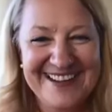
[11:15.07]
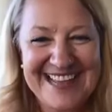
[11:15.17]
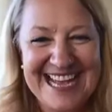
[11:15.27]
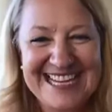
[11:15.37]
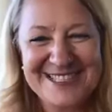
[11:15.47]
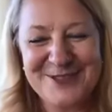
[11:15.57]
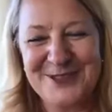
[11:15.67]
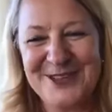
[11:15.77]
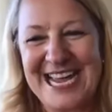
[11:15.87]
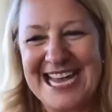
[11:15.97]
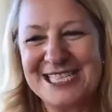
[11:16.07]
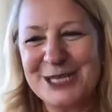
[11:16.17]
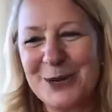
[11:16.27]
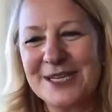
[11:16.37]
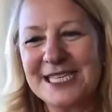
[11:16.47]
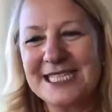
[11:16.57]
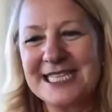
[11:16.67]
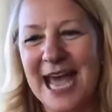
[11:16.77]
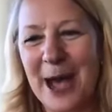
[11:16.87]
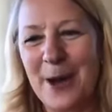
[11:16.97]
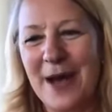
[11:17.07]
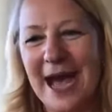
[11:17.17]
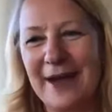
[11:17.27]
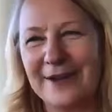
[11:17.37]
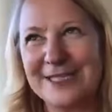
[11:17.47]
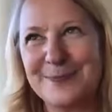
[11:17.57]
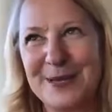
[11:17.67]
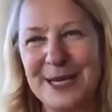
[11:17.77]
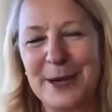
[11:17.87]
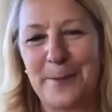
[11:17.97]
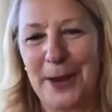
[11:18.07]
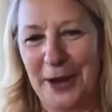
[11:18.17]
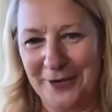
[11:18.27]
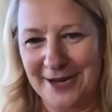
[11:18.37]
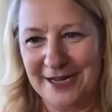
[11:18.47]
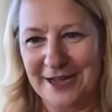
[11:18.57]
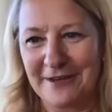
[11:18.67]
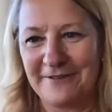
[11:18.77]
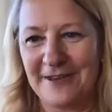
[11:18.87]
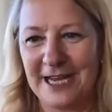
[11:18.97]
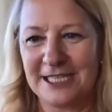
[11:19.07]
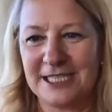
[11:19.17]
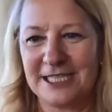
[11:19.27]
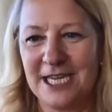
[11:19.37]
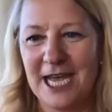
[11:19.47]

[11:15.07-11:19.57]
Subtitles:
That is cool hand. So now how does being a parent affect